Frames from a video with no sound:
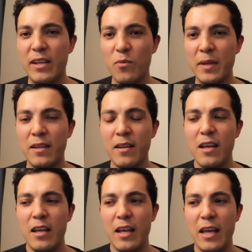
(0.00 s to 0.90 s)
you mean
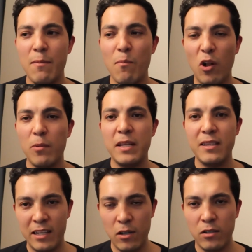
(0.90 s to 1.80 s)
involving
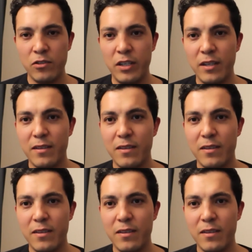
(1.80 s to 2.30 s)
technology